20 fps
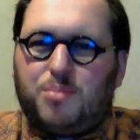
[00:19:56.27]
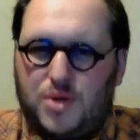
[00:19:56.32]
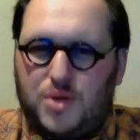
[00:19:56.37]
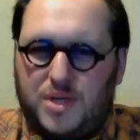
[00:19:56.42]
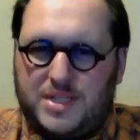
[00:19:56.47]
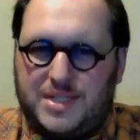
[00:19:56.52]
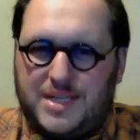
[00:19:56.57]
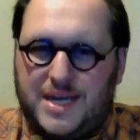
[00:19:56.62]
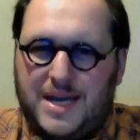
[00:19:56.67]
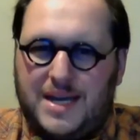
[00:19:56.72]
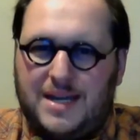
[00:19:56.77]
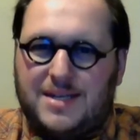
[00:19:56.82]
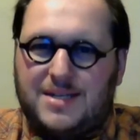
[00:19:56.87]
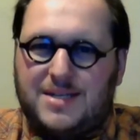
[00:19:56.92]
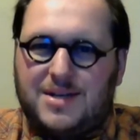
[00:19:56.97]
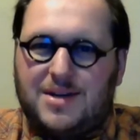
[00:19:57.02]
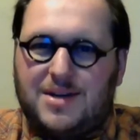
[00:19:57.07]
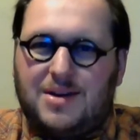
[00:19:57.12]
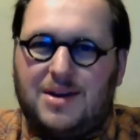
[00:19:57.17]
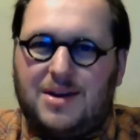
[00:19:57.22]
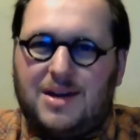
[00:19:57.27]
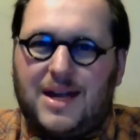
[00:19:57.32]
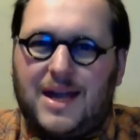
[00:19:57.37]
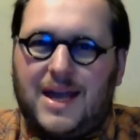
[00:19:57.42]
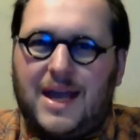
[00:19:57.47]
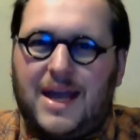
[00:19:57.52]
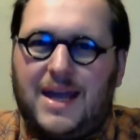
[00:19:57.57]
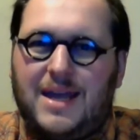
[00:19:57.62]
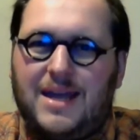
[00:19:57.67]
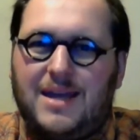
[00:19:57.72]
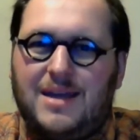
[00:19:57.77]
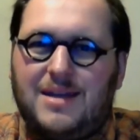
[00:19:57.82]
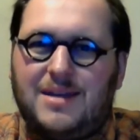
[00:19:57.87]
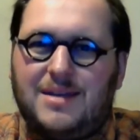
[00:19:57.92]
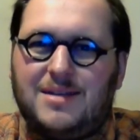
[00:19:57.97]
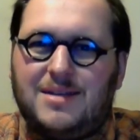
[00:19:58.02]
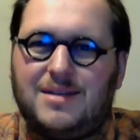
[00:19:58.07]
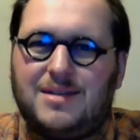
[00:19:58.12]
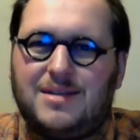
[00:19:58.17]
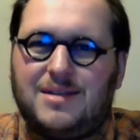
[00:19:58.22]
protector
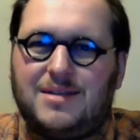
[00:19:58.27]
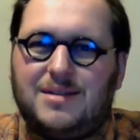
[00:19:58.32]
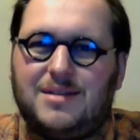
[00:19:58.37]
and